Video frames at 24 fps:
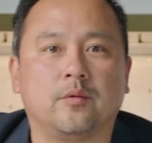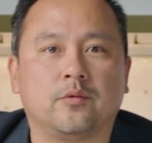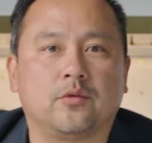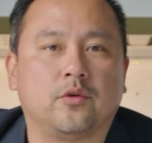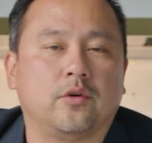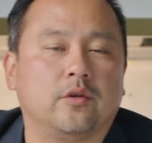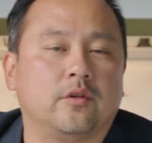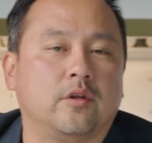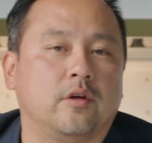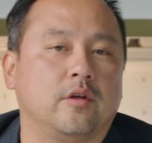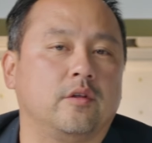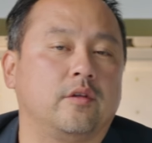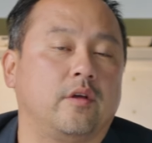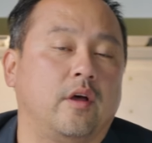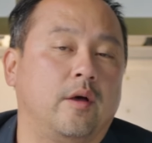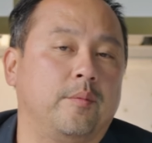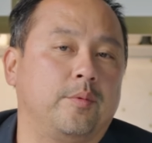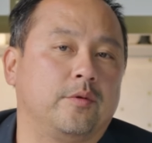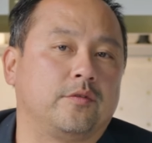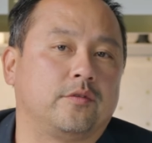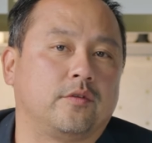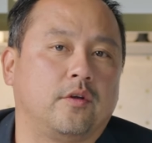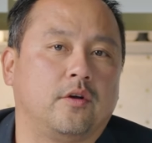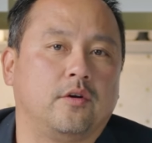to another
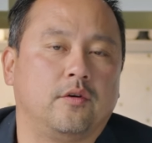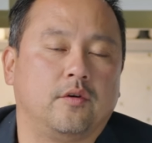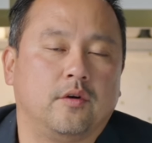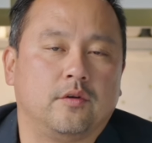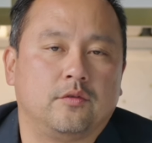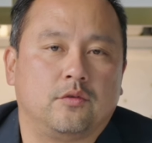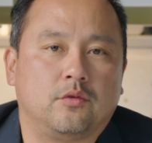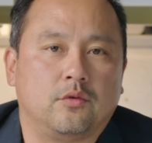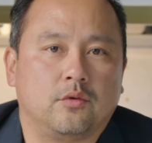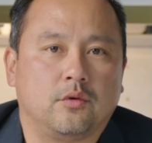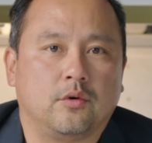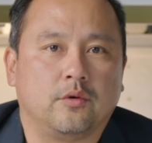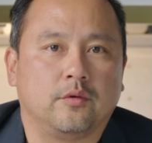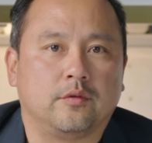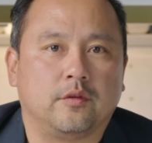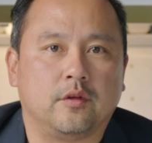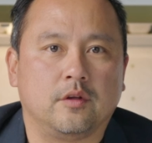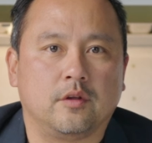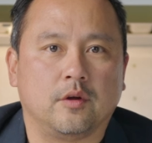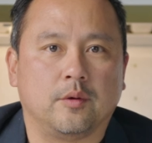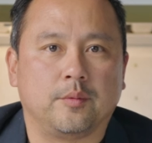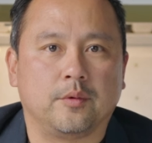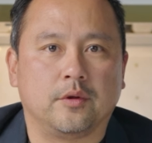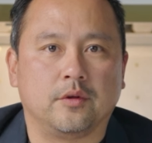episode of Doodle with
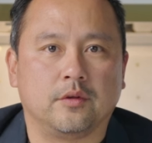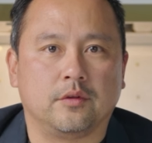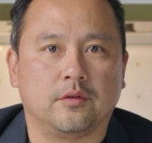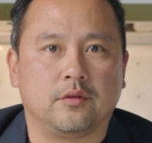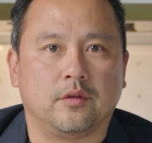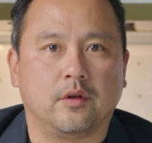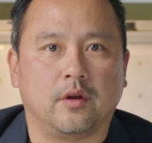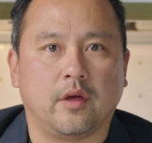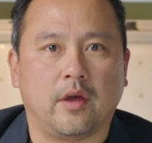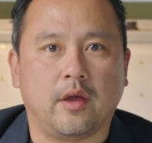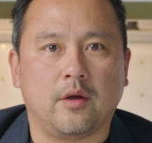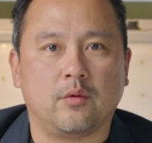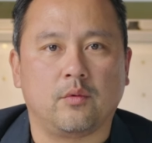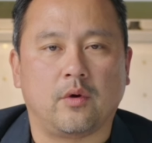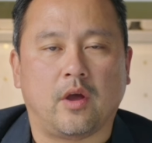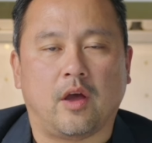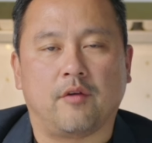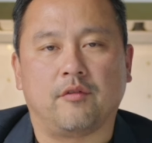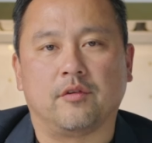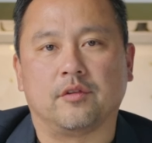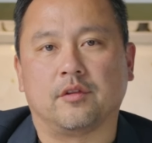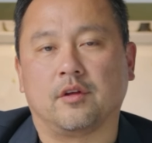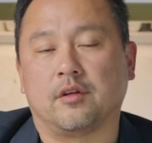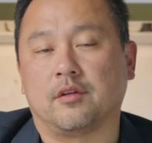DW. Today we
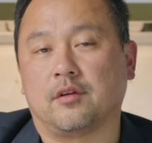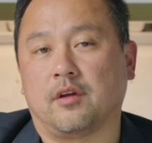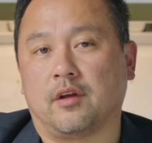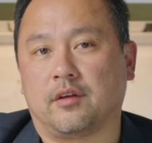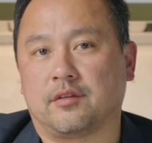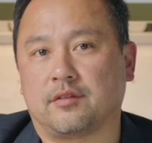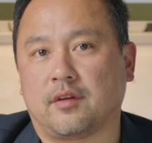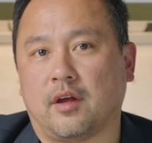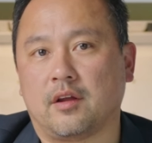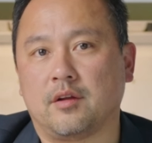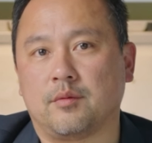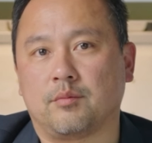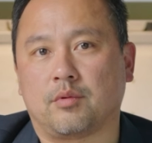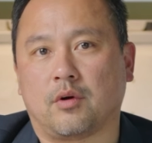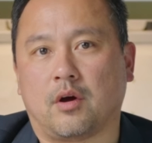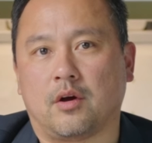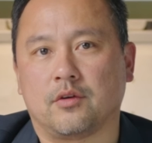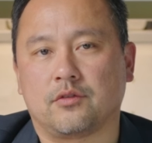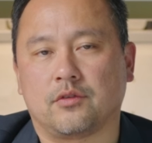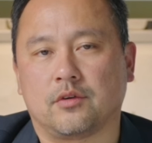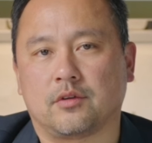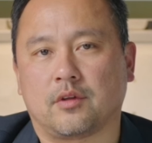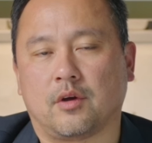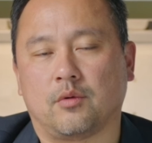have another exciting
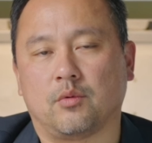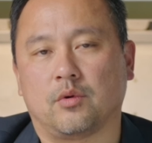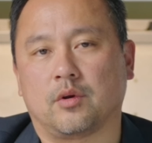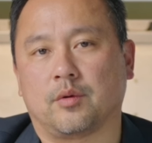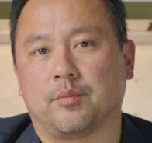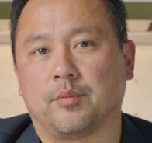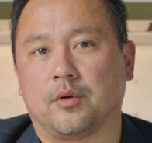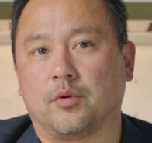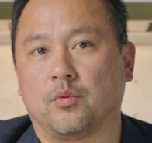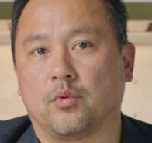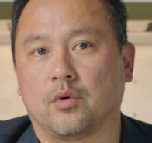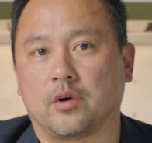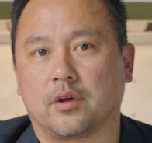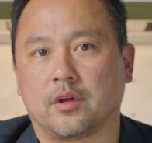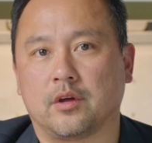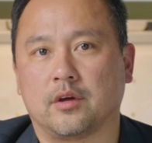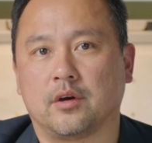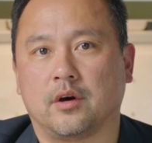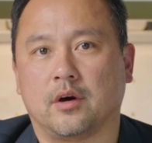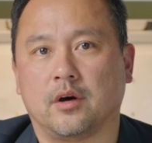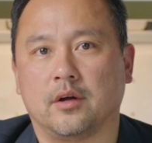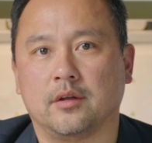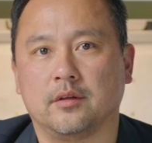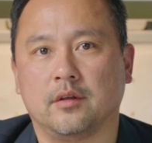project that we're going to be working
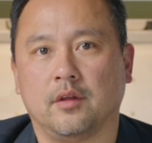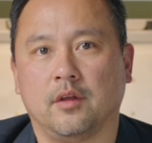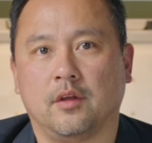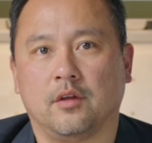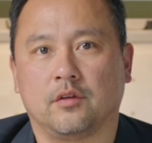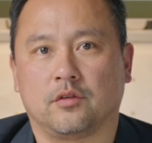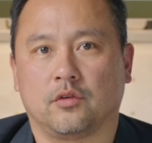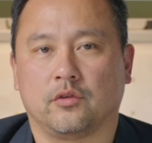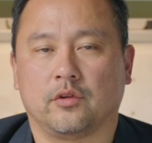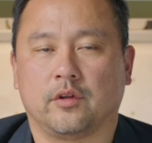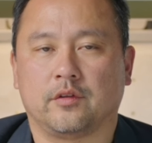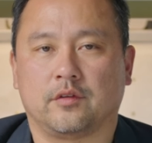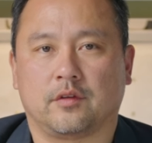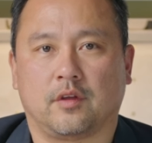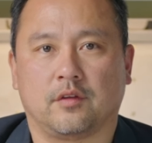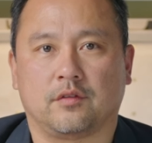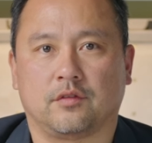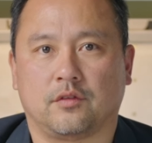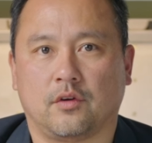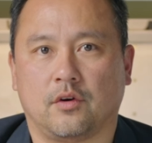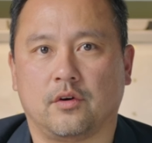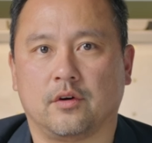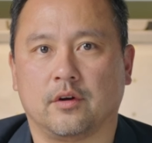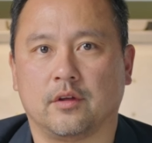on, so let's get
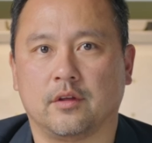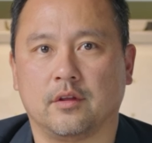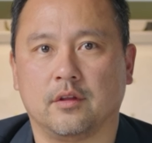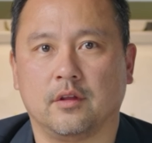started.